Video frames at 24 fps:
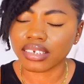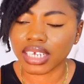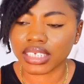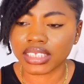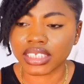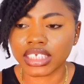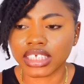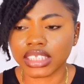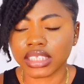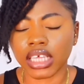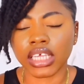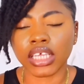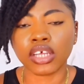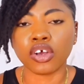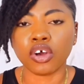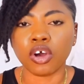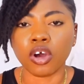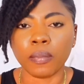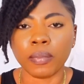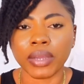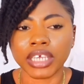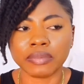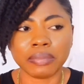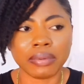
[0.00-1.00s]
There's this thing
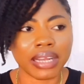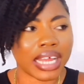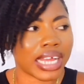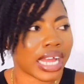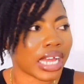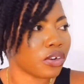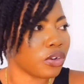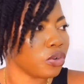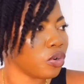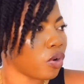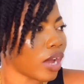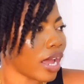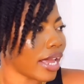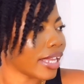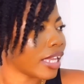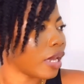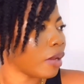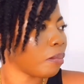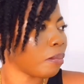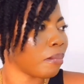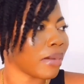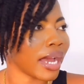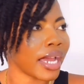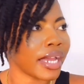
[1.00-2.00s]
called pH balance. I don't know where I
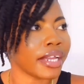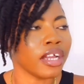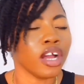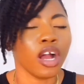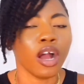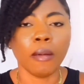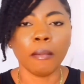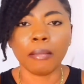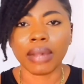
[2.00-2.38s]
kept mine,